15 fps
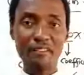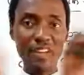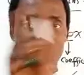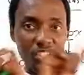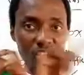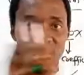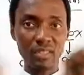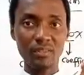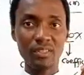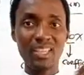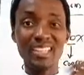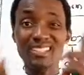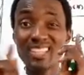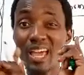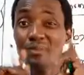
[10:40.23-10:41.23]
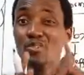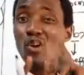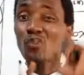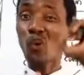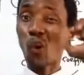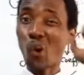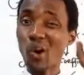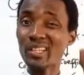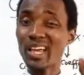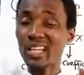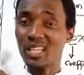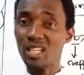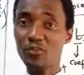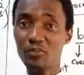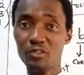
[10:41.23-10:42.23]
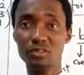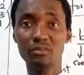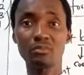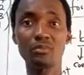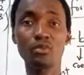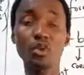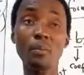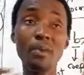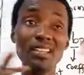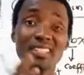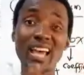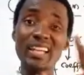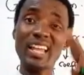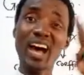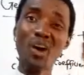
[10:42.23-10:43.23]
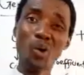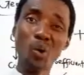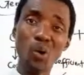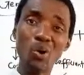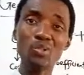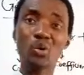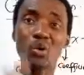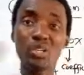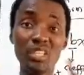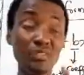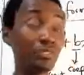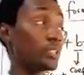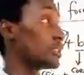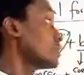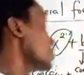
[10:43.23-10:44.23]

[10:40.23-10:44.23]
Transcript: arranging in terms of odd and even, numbers are either odd or even,